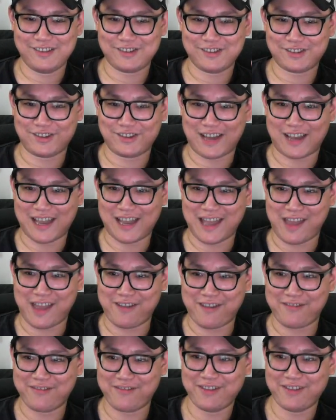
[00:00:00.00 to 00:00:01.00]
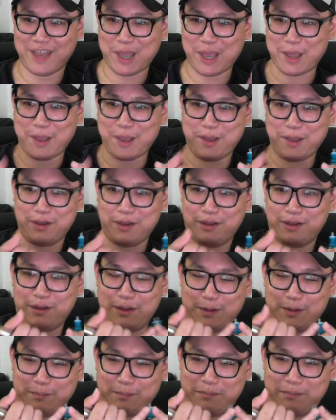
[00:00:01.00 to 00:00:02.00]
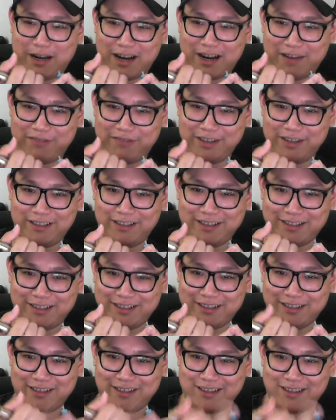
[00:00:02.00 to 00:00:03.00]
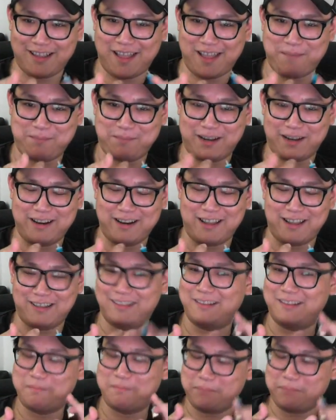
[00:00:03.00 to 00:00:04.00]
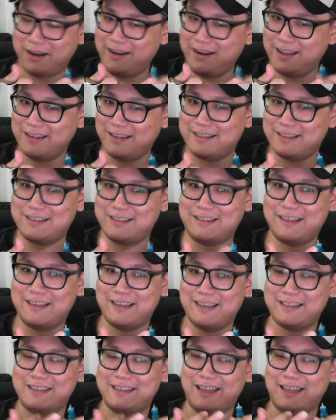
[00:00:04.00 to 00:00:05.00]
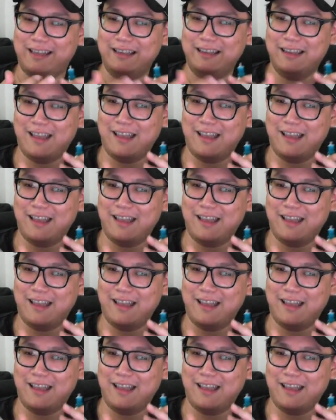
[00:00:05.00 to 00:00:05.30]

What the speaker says: So I have banana fritters and pandan. Pandan is the taste that